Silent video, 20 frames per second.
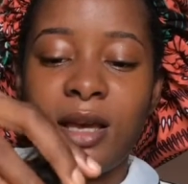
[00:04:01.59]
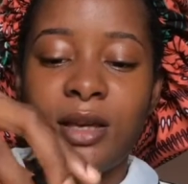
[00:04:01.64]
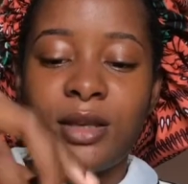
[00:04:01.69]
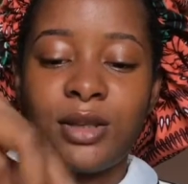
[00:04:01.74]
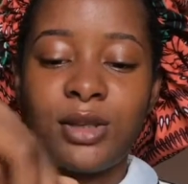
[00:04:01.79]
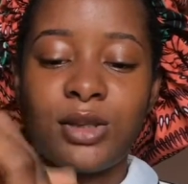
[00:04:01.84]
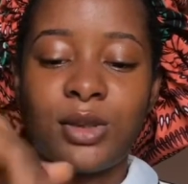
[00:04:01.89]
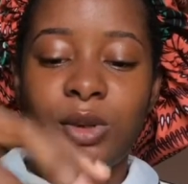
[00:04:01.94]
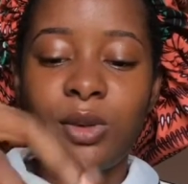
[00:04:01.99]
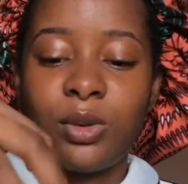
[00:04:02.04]

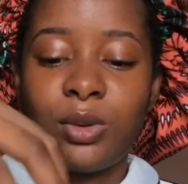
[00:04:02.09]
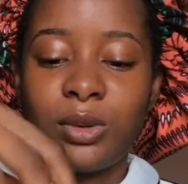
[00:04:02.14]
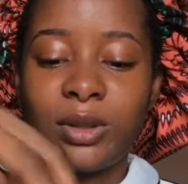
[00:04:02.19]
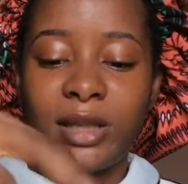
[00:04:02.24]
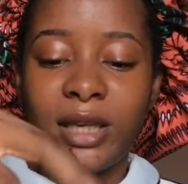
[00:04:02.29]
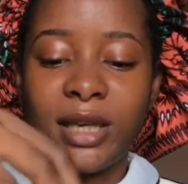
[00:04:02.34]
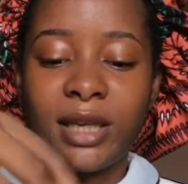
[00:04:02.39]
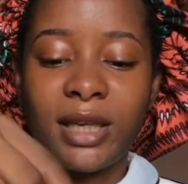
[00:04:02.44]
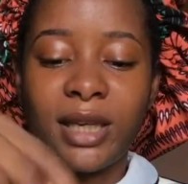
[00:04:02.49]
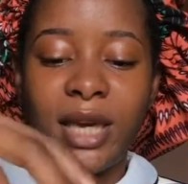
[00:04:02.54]
So
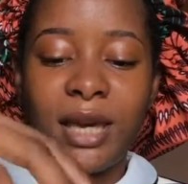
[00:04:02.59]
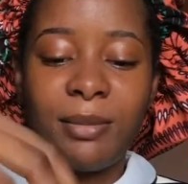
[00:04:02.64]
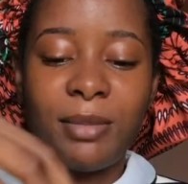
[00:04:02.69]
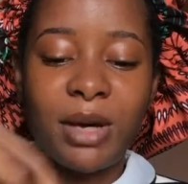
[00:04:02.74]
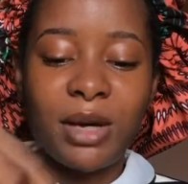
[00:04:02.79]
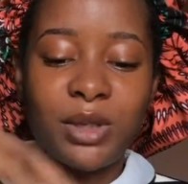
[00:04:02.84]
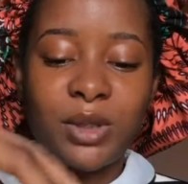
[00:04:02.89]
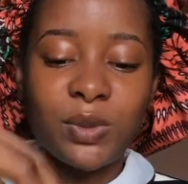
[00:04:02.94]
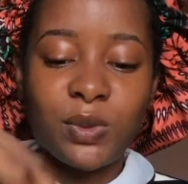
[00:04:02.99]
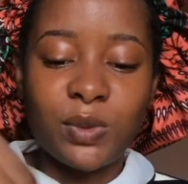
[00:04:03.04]
they came
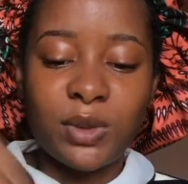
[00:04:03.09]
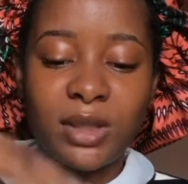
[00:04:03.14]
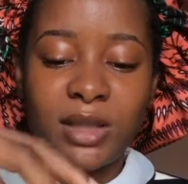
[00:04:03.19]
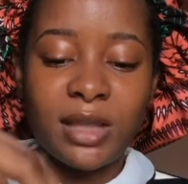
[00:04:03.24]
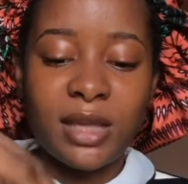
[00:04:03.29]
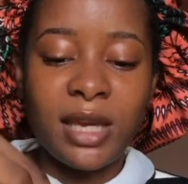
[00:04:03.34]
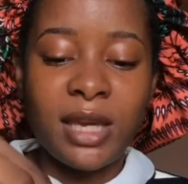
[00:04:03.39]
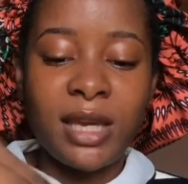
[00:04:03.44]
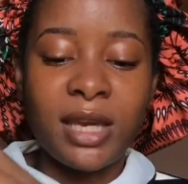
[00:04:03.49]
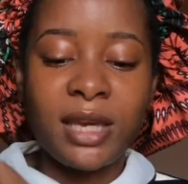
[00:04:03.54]
out with
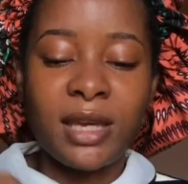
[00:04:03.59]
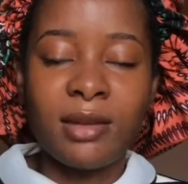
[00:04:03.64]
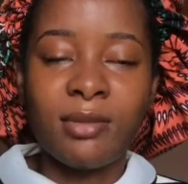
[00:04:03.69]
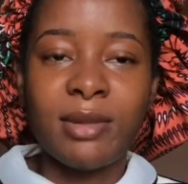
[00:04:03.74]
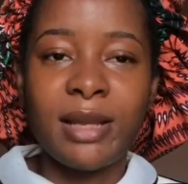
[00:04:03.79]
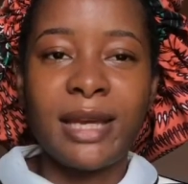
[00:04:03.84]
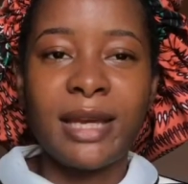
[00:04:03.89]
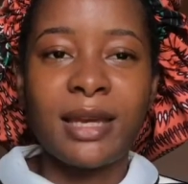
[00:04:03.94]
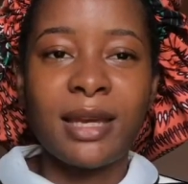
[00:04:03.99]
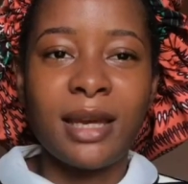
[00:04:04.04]
a
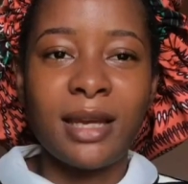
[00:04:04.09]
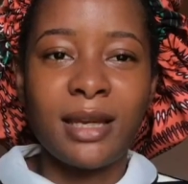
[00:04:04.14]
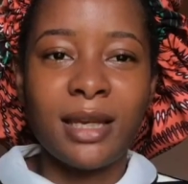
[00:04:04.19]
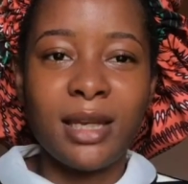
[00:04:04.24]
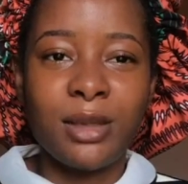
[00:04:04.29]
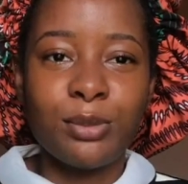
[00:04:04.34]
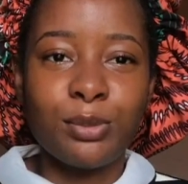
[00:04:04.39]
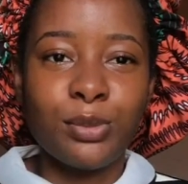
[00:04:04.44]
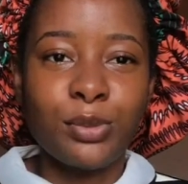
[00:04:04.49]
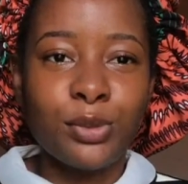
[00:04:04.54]
like an
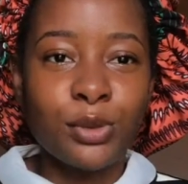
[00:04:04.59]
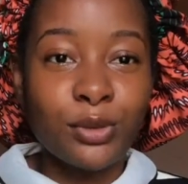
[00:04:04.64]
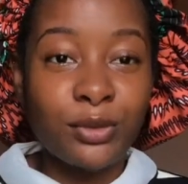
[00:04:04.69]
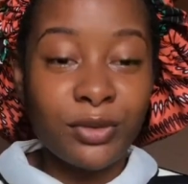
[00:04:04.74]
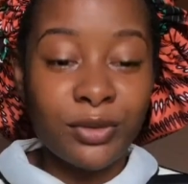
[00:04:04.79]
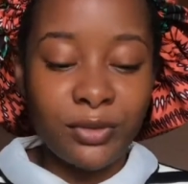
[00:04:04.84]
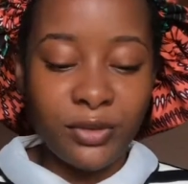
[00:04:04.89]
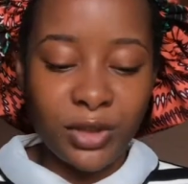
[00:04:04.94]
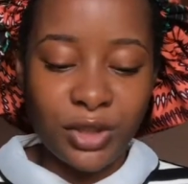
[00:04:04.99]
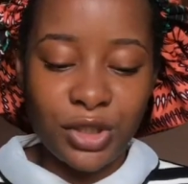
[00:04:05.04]

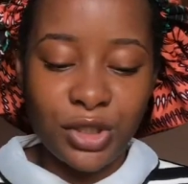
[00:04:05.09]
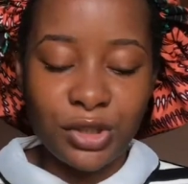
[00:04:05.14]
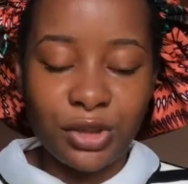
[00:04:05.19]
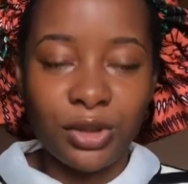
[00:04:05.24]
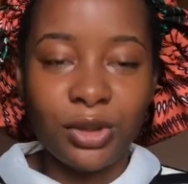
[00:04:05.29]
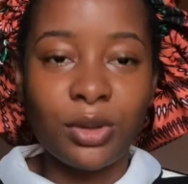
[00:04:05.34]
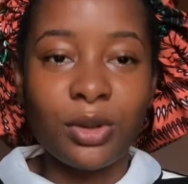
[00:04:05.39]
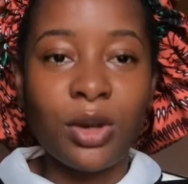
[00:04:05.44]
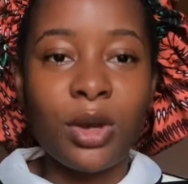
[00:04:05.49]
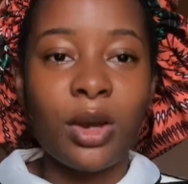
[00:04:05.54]
improved
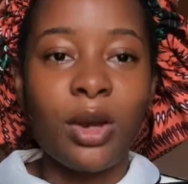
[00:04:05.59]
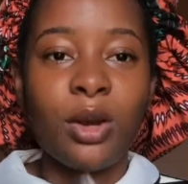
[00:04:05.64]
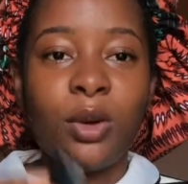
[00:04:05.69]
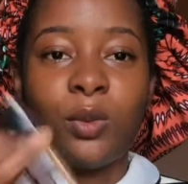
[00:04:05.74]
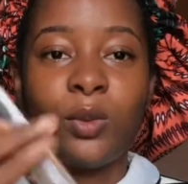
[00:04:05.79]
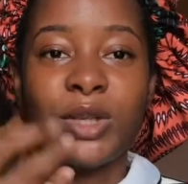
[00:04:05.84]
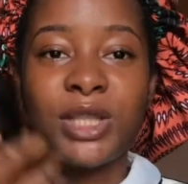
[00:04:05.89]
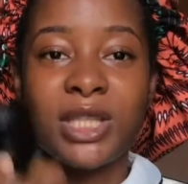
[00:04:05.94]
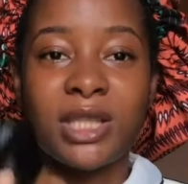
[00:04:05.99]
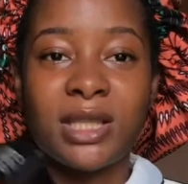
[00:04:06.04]
version,
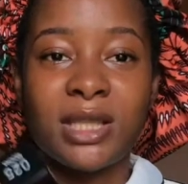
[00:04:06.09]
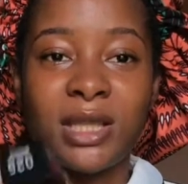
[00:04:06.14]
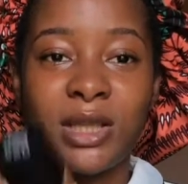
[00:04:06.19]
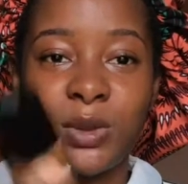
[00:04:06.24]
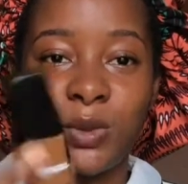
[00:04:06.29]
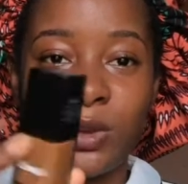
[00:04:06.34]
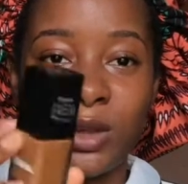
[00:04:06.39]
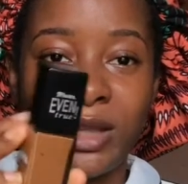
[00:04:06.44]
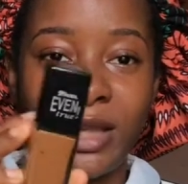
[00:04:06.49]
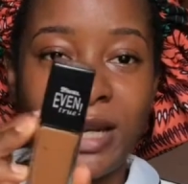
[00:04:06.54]
which is
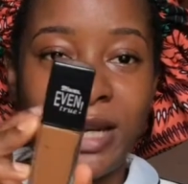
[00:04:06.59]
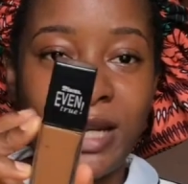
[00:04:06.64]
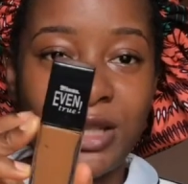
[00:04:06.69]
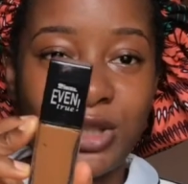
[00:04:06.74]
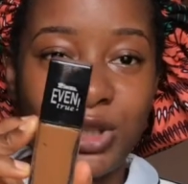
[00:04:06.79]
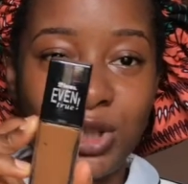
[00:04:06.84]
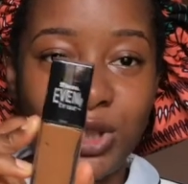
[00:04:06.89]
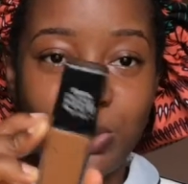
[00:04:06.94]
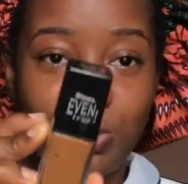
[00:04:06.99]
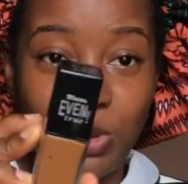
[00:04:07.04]
this one that I
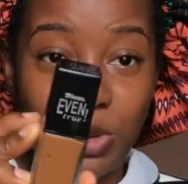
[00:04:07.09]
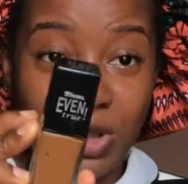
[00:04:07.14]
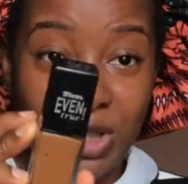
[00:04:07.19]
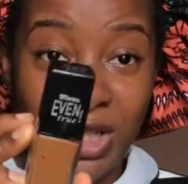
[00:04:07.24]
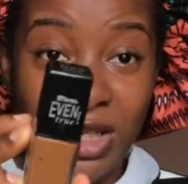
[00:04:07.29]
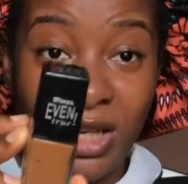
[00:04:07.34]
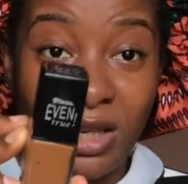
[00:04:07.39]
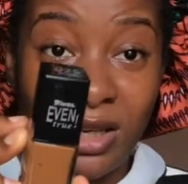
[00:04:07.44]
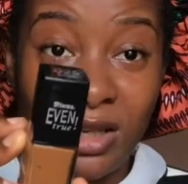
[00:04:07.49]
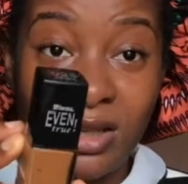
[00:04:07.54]
just
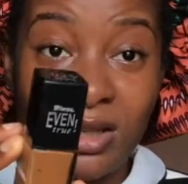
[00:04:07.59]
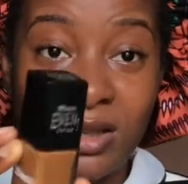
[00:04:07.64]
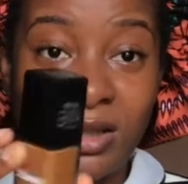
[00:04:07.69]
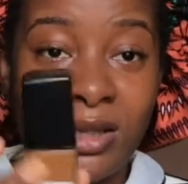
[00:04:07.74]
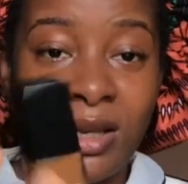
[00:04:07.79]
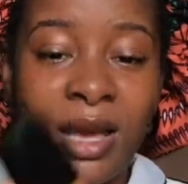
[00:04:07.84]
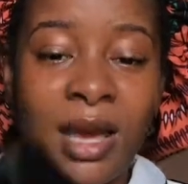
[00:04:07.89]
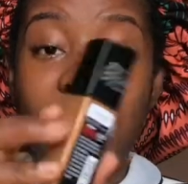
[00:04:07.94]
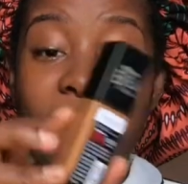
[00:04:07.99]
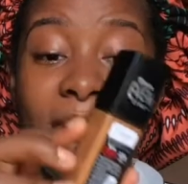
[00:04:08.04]

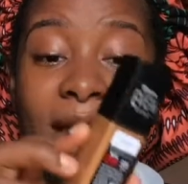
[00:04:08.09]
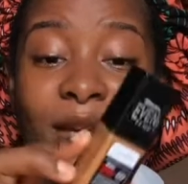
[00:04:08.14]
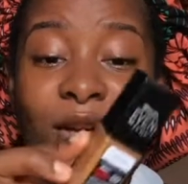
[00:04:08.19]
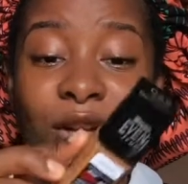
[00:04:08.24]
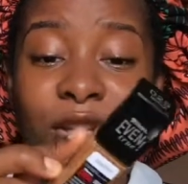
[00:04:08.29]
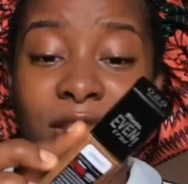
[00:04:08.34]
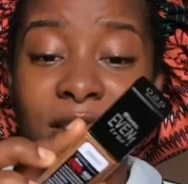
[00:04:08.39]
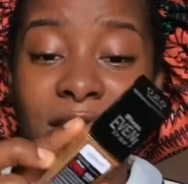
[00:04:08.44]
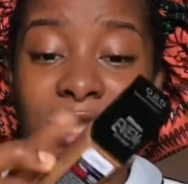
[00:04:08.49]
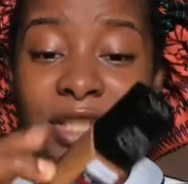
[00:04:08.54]
purchased. I
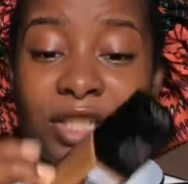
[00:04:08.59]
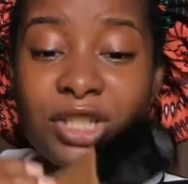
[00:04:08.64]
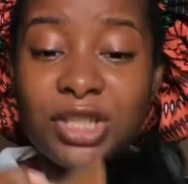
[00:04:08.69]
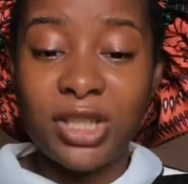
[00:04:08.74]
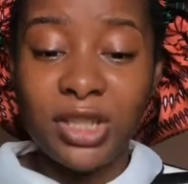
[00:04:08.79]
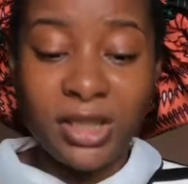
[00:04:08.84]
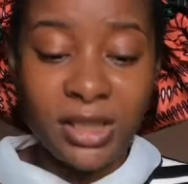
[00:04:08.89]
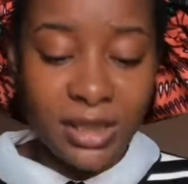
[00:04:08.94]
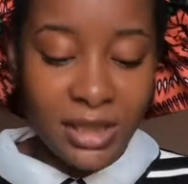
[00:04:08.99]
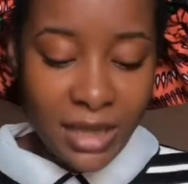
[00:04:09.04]
got this
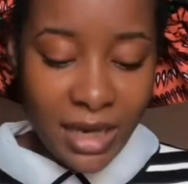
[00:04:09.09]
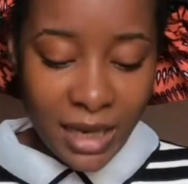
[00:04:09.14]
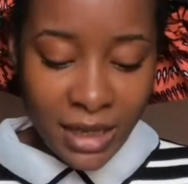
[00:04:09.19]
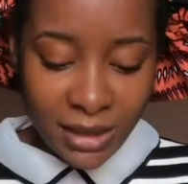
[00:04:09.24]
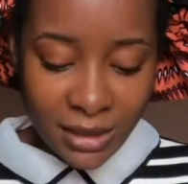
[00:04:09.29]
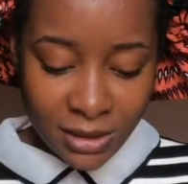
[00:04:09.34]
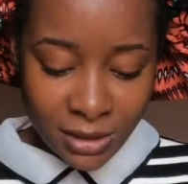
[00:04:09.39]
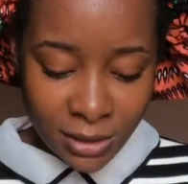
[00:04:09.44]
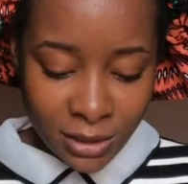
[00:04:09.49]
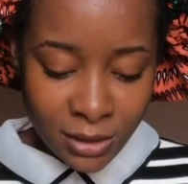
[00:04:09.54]
shade
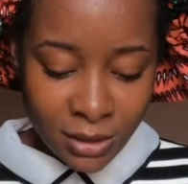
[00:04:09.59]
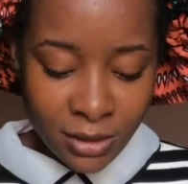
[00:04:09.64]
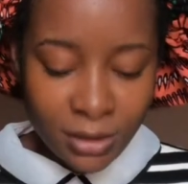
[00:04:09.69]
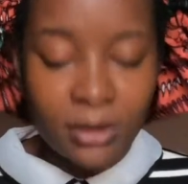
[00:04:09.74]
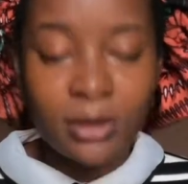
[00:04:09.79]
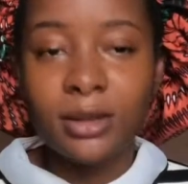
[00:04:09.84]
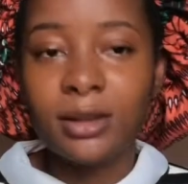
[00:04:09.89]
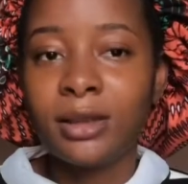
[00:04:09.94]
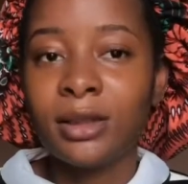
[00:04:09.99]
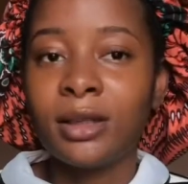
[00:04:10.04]
and
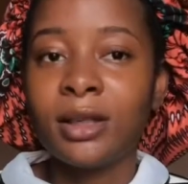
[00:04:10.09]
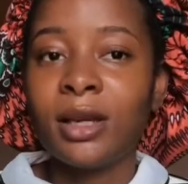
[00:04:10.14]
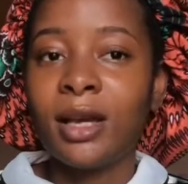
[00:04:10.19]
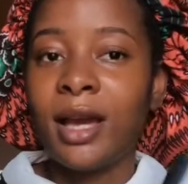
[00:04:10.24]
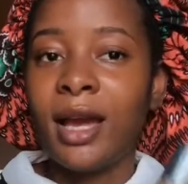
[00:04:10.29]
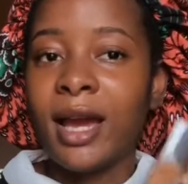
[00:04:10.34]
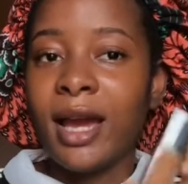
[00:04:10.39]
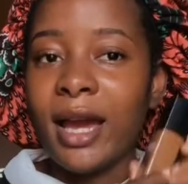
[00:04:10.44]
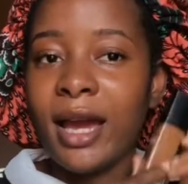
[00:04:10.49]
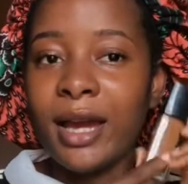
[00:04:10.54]

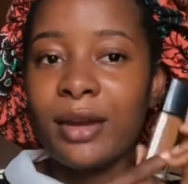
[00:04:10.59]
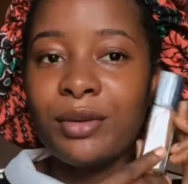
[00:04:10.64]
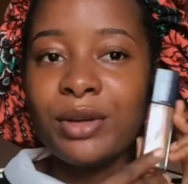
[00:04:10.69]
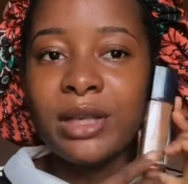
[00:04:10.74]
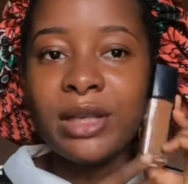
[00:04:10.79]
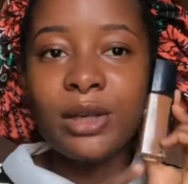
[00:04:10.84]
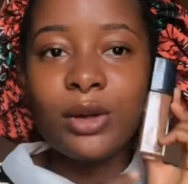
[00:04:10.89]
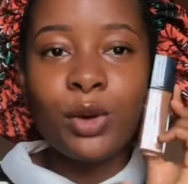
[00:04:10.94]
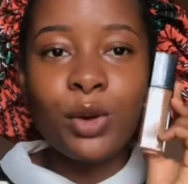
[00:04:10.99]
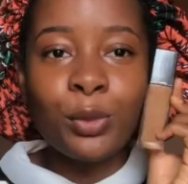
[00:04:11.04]
I
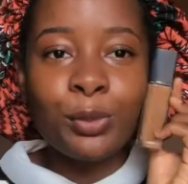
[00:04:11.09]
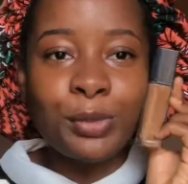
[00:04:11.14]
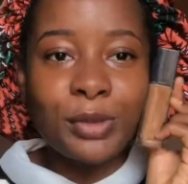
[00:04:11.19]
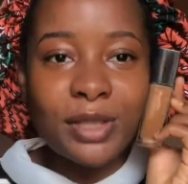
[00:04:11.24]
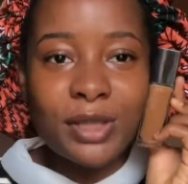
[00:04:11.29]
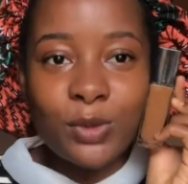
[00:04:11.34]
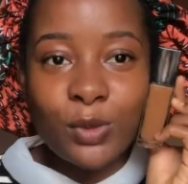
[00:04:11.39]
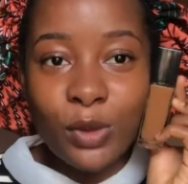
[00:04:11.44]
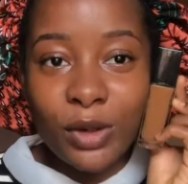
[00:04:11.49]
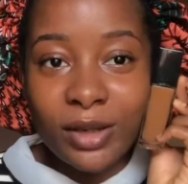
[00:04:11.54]
really hope
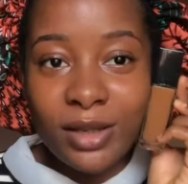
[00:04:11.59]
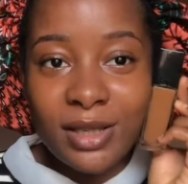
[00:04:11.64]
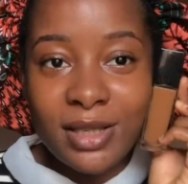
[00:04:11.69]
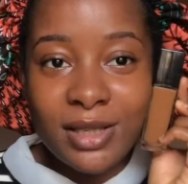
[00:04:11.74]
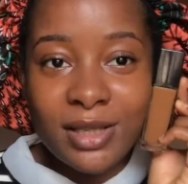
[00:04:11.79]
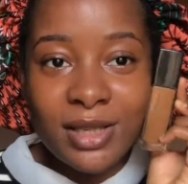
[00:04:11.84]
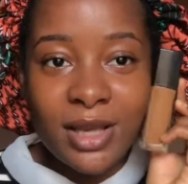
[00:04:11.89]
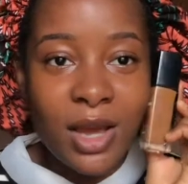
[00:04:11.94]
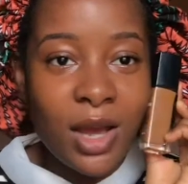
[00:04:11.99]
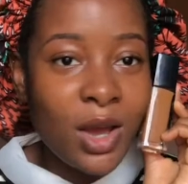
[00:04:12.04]
it
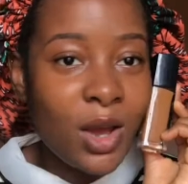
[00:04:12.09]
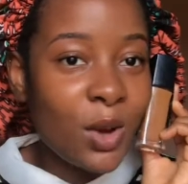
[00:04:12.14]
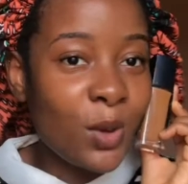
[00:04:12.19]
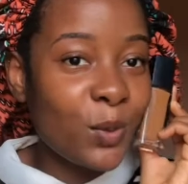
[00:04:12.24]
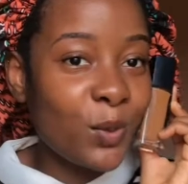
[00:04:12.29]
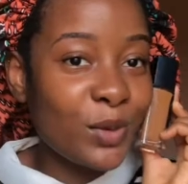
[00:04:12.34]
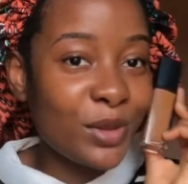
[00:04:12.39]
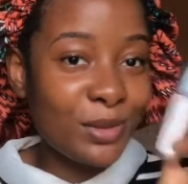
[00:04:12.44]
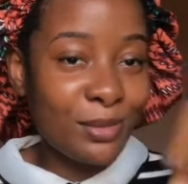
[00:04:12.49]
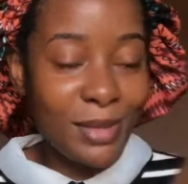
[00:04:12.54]
works
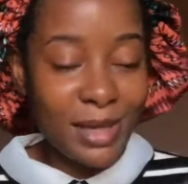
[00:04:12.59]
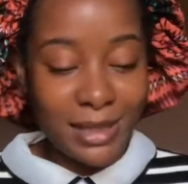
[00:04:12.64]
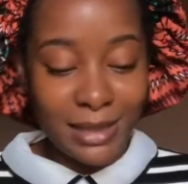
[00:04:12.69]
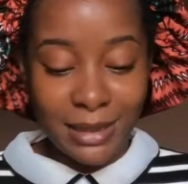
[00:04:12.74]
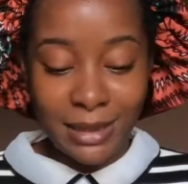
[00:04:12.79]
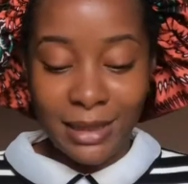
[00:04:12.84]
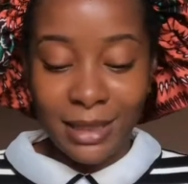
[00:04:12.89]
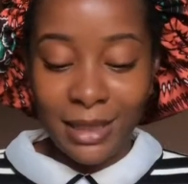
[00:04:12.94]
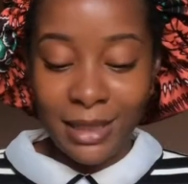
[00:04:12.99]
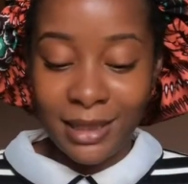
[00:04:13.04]
with my
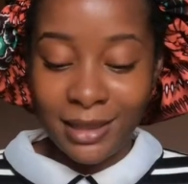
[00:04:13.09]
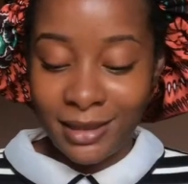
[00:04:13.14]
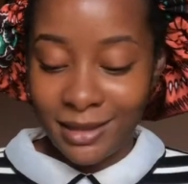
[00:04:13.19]
skin.